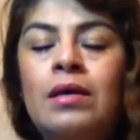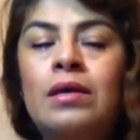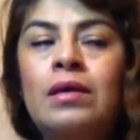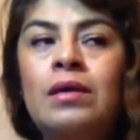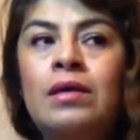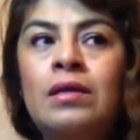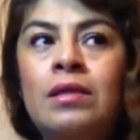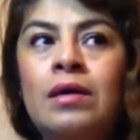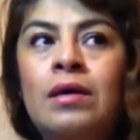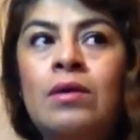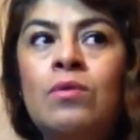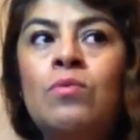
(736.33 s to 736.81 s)

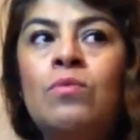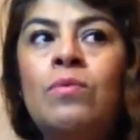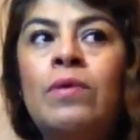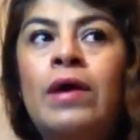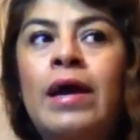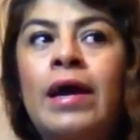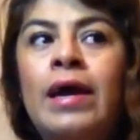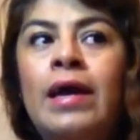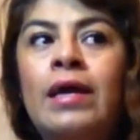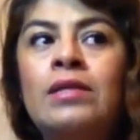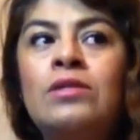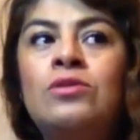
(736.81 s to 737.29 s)
either
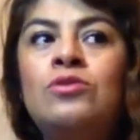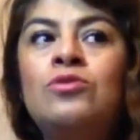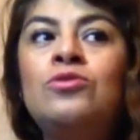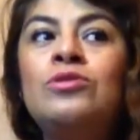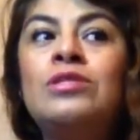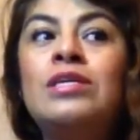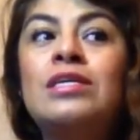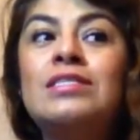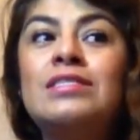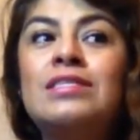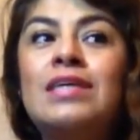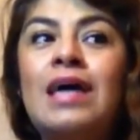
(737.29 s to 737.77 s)
way
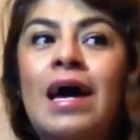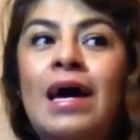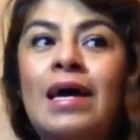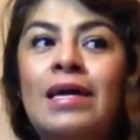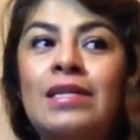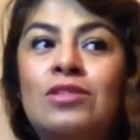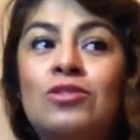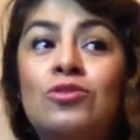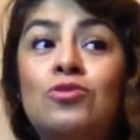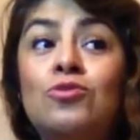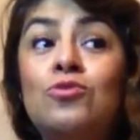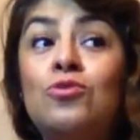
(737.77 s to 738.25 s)
you
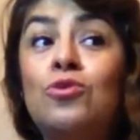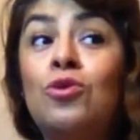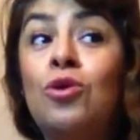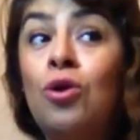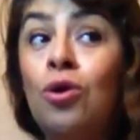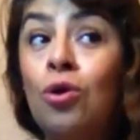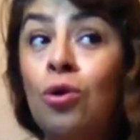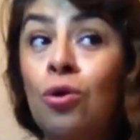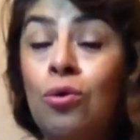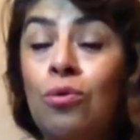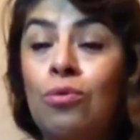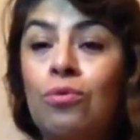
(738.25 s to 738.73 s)
decide to
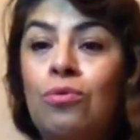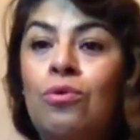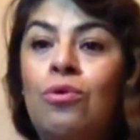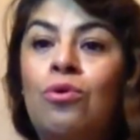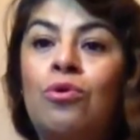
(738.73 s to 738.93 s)
go,